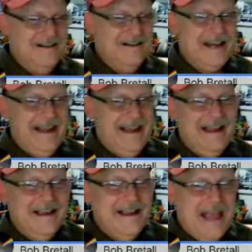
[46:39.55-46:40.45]
okay,
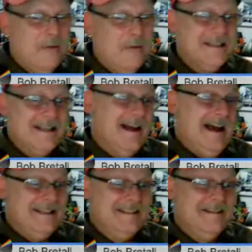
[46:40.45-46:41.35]
that wasn't
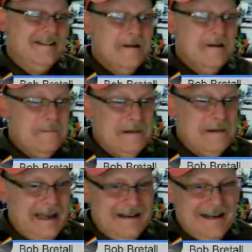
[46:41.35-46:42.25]
us.
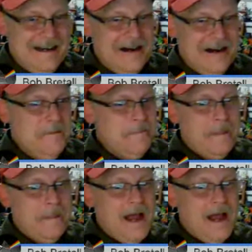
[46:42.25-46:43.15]
But,
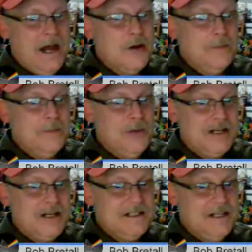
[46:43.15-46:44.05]
on other
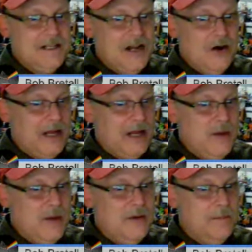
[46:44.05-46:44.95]
books, like
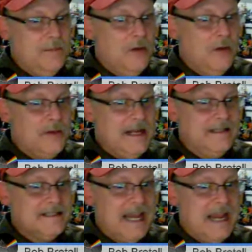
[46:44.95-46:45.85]
we would both read
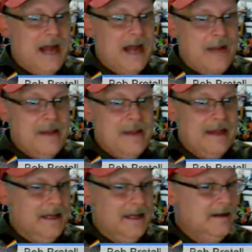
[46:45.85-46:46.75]
the same
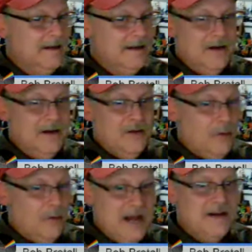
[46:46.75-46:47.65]
comic, and
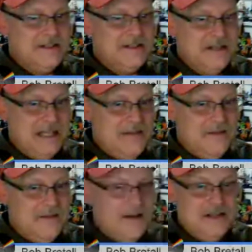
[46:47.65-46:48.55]
one of us would give
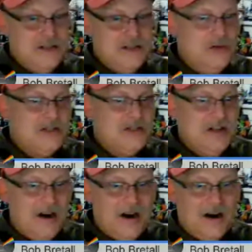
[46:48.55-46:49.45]
it a
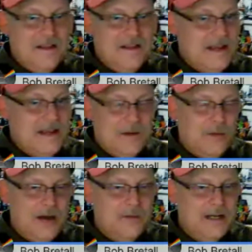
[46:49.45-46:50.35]
2-star and the other
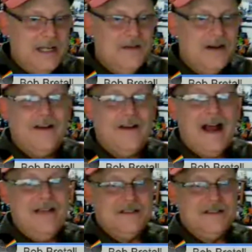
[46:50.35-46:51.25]
one would give it a
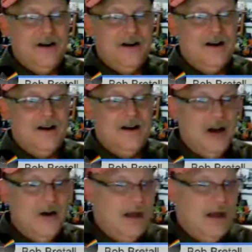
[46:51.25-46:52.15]
5-star,
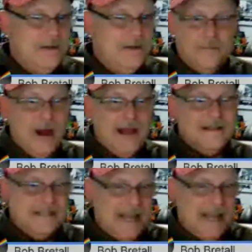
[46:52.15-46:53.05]
and we read
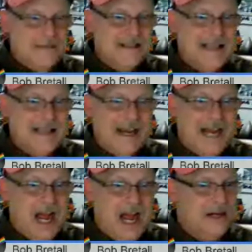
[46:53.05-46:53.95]
the same exact
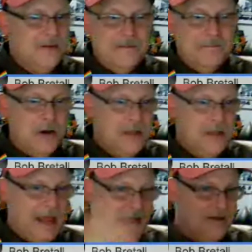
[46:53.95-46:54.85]
comic, and we both
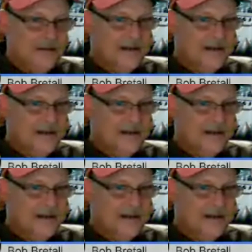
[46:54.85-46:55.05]
have